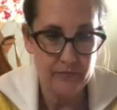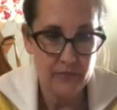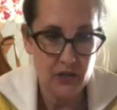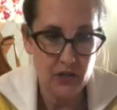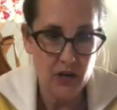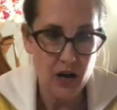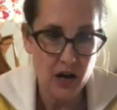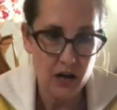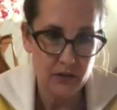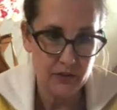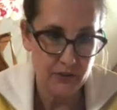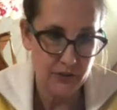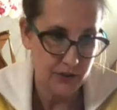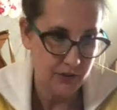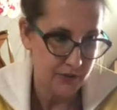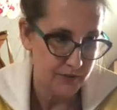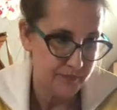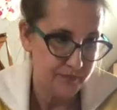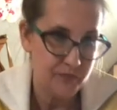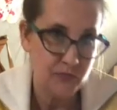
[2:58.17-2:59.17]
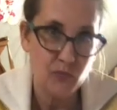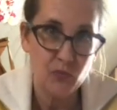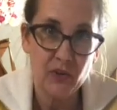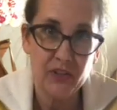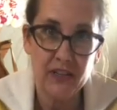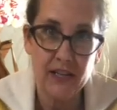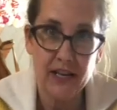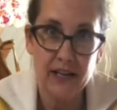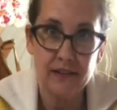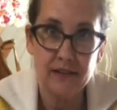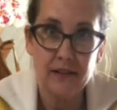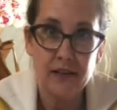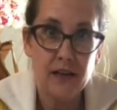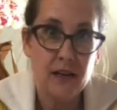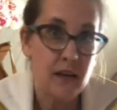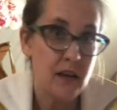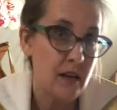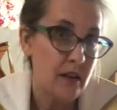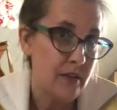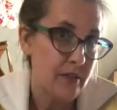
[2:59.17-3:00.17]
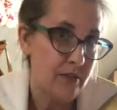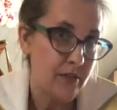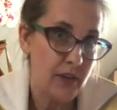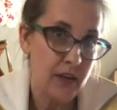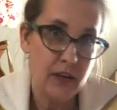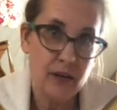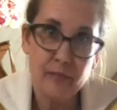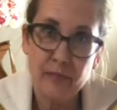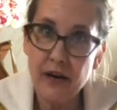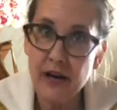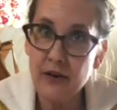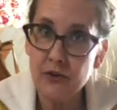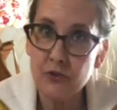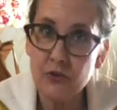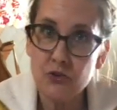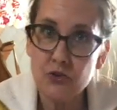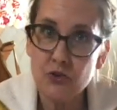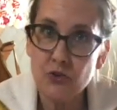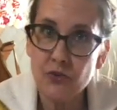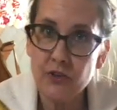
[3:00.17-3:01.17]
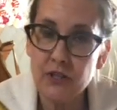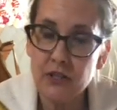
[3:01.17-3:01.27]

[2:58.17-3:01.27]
color within. Think about doing